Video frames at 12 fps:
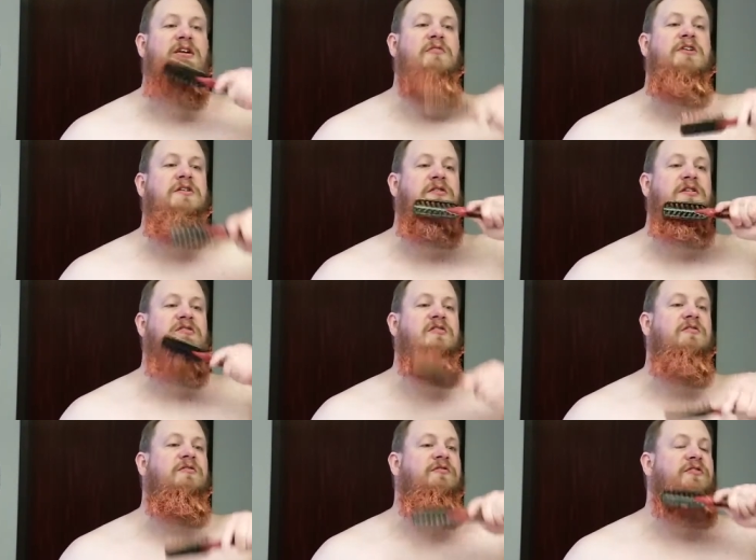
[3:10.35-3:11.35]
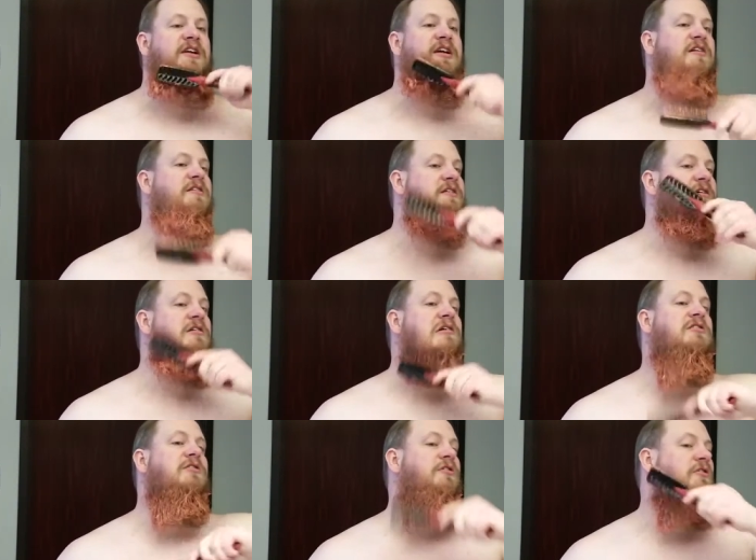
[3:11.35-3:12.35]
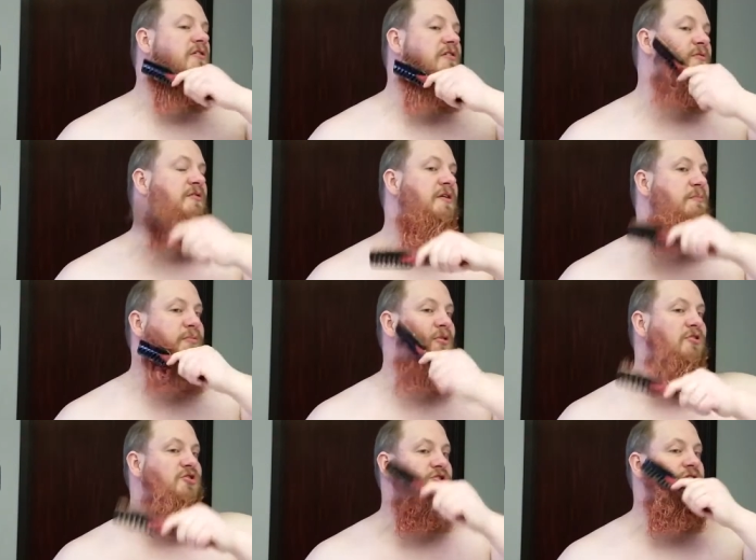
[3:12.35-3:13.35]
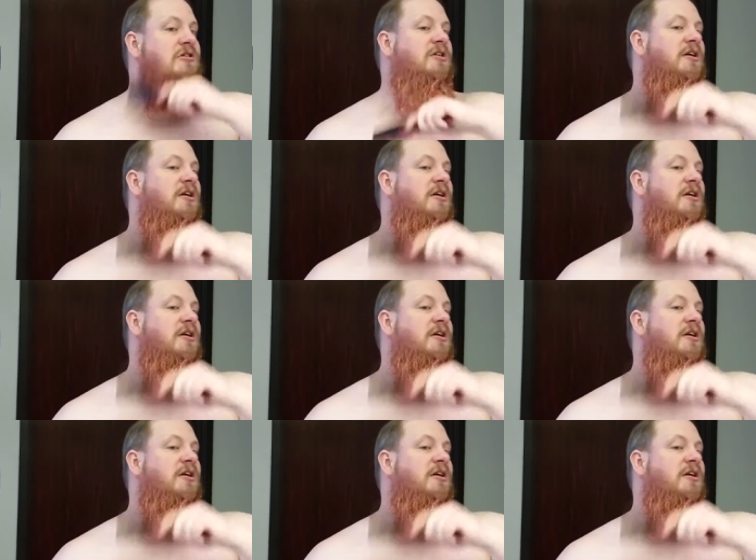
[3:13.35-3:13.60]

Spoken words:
and we do these little flick curls with the brush.